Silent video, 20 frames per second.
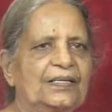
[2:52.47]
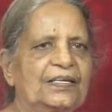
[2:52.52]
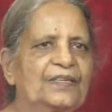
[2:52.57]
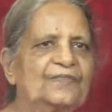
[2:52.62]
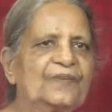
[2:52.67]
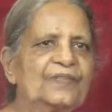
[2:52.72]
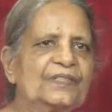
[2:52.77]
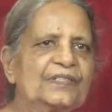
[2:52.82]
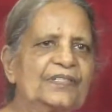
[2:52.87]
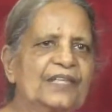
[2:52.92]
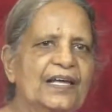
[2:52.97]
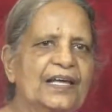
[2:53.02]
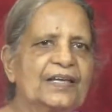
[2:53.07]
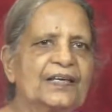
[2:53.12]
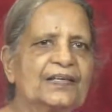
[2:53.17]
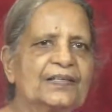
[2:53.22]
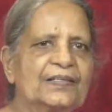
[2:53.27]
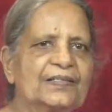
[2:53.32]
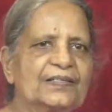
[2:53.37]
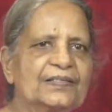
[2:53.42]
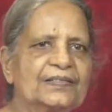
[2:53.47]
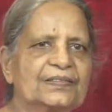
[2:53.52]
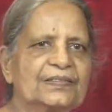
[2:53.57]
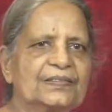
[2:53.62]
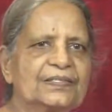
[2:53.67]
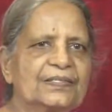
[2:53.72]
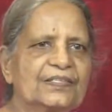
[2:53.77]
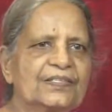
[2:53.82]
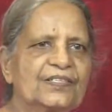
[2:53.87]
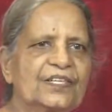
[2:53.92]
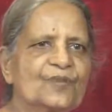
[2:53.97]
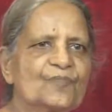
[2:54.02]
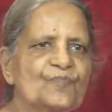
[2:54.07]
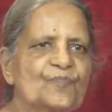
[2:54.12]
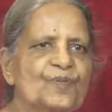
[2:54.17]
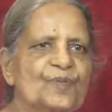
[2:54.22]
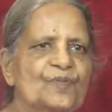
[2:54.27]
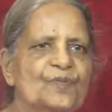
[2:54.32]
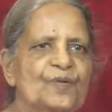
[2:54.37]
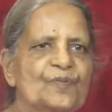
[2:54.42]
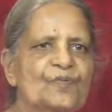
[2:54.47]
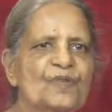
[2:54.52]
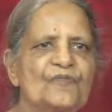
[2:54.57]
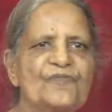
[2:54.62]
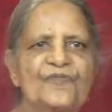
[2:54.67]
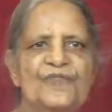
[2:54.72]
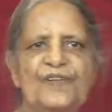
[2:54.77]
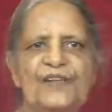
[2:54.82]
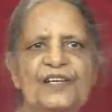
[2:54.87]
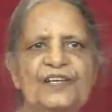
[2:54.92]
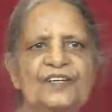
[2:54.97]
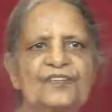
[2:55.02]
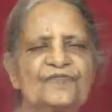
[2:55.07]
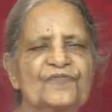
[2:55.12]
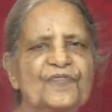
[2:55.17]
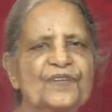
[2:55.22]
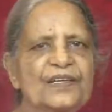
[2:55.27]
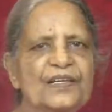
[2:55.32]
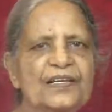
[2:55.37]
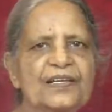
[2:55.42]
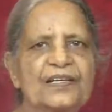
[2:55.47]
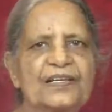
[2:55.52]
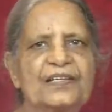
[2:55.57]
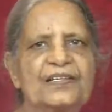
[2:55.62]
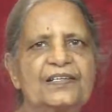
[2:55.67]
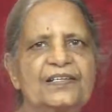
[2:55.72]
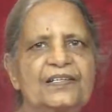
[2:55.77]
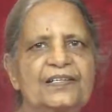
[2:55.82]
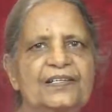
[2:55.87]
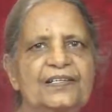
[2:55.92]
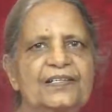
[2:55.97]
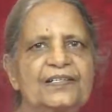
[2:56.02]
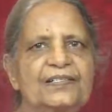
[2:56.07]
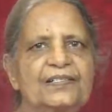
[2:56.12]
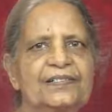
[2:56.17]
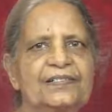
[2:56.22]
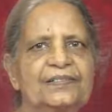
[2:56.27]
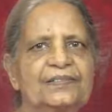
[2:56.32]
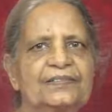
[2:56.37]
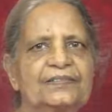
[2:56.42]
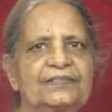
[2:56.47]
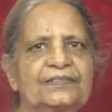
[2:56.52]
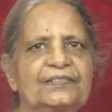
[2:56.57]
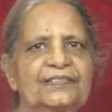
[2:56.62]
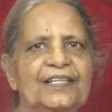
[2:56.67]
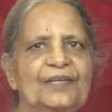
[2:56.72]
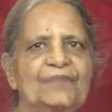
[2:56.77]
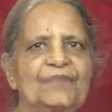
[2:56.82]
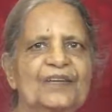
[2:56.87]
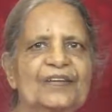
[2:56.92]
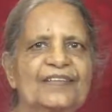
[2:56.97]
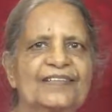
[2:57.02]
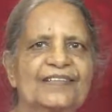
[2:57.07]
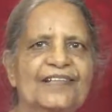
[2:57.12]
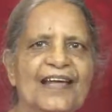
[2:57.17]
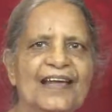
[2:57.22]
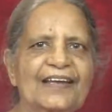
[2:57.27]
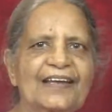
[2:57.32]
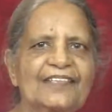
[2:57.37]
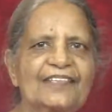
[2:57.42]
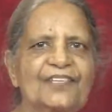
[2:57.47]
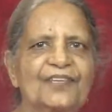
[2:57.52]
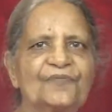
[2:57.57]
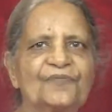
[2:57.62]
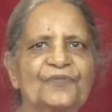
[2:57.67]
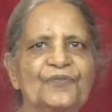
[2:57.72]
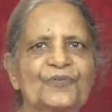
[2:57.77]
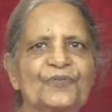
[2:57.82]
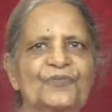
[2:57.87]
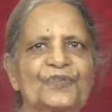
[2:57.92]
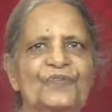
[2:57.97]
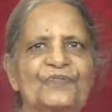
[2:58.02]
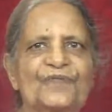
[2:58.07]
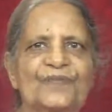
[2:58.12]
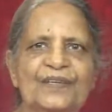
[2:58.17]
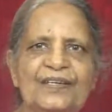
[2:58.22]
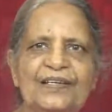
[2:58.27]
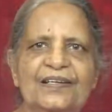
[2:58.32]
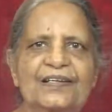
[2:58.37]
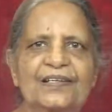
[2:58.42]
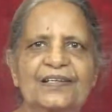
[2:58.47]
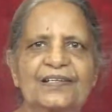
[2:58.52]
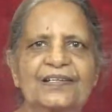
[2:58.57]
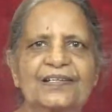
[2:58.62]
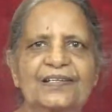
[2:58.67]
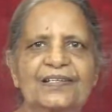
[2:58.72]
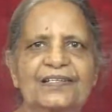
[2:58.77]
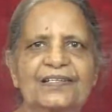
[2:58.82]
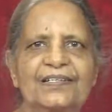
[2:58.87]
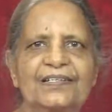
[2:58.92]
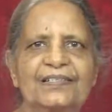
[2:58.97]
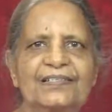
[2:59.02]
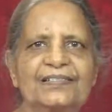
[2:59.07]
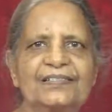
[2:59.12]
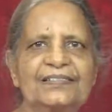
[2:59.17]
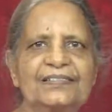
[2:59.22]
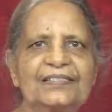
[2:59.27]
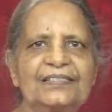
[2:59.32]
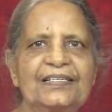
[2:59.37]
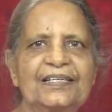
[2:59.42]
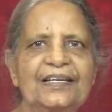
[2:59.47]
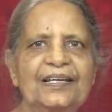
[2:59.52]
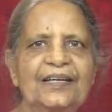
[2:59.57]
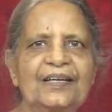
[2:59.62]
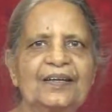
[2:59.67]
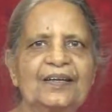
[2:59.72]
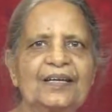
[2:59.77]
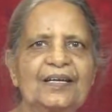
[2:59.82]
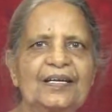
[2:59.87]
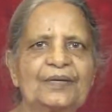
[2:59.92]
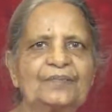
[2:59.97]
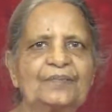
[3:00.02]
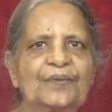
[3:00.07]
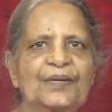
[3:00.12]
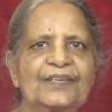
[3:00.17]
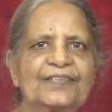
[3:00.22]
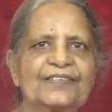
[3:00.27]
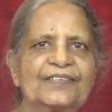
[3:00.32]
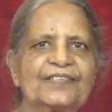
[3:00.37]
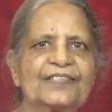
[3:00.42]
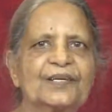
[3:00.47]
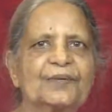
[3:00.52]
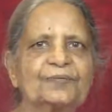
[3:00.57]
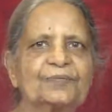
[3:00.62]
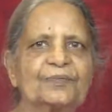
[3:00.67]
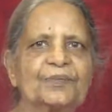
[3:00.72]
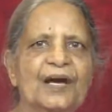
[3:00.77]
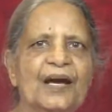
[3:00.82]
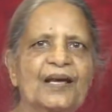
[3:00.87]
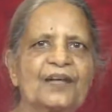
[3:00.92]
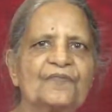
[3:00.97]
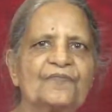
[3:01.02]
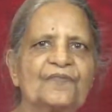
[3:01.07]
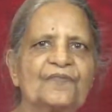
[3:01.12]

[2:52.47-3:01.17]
even then, some people may feel it very clearly, they may decide their future very clearly, but some are